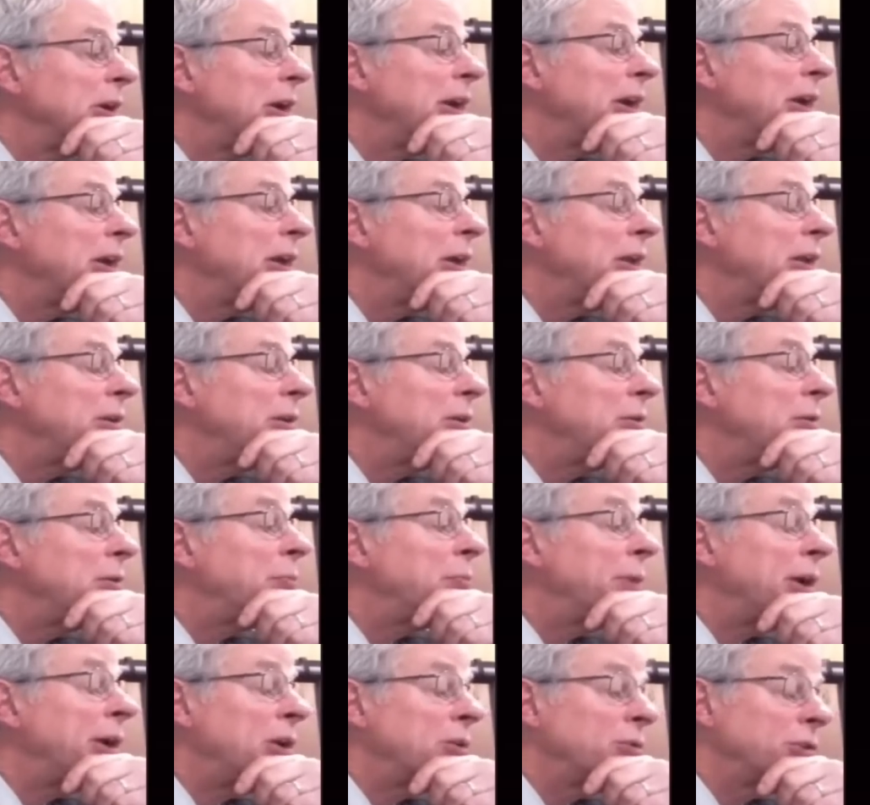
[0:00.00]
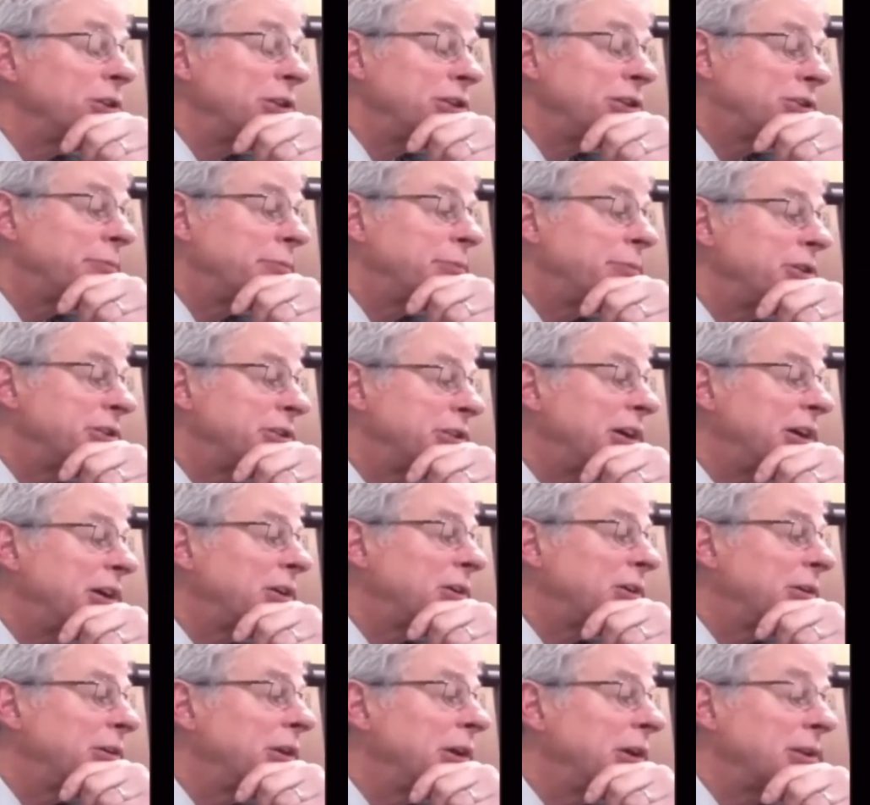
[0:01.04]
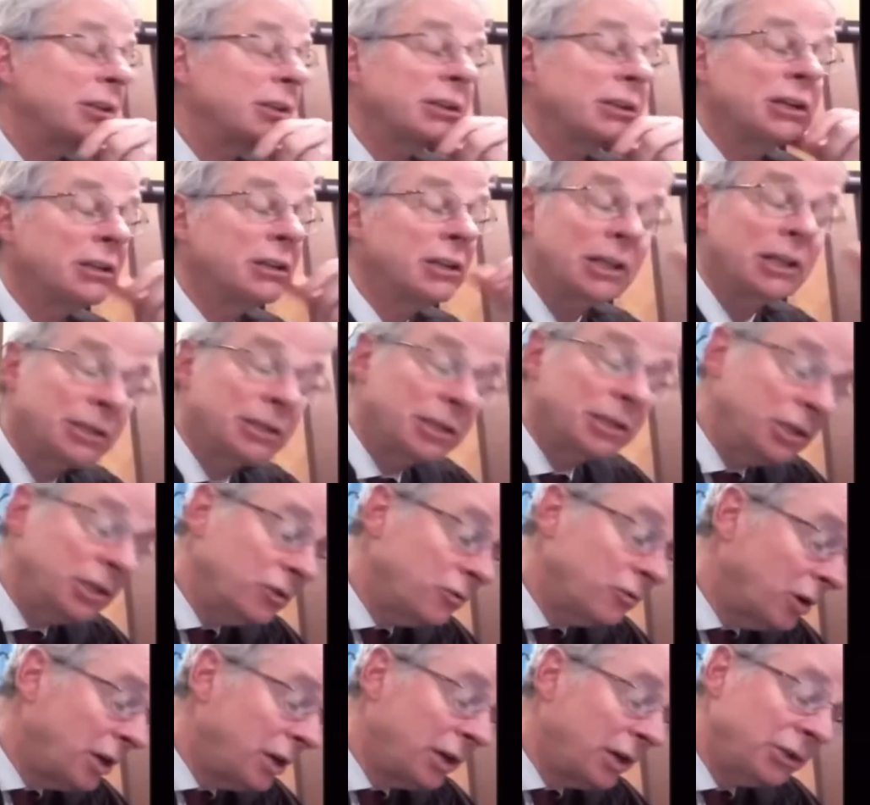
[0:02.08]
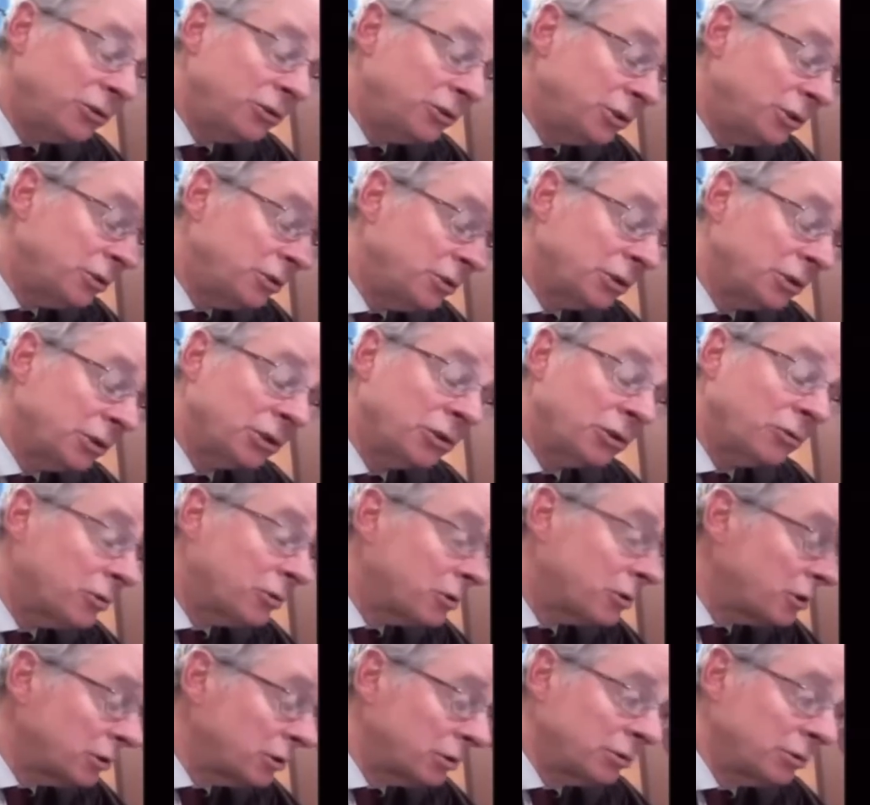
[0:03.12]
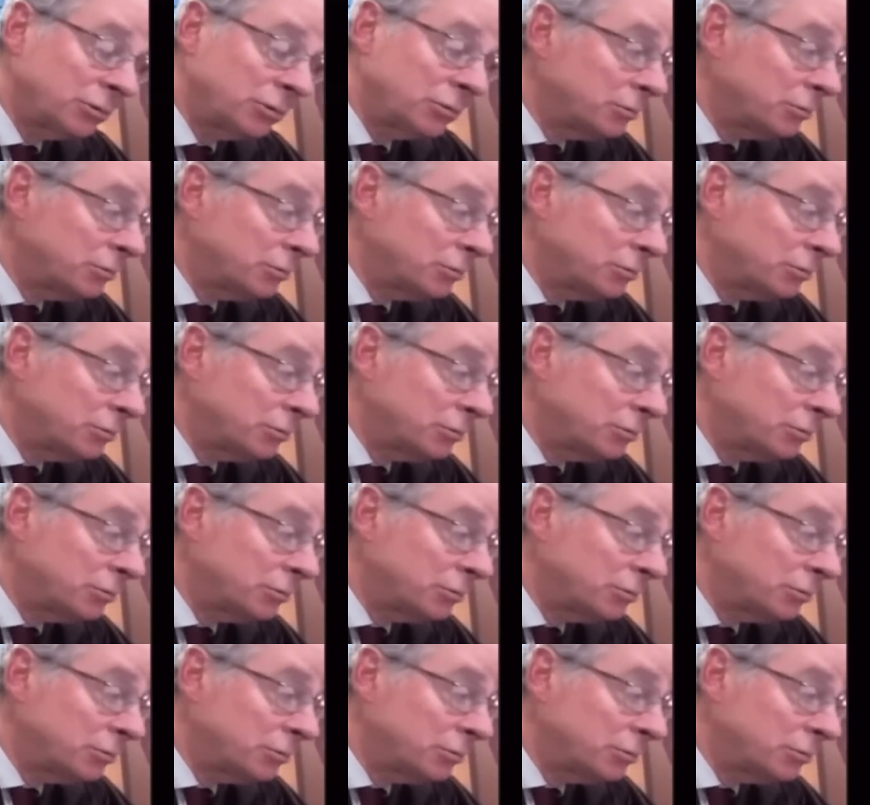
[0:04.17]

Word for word: and mail needs to be set on that. Again, that DUI, you shouldn't ignore.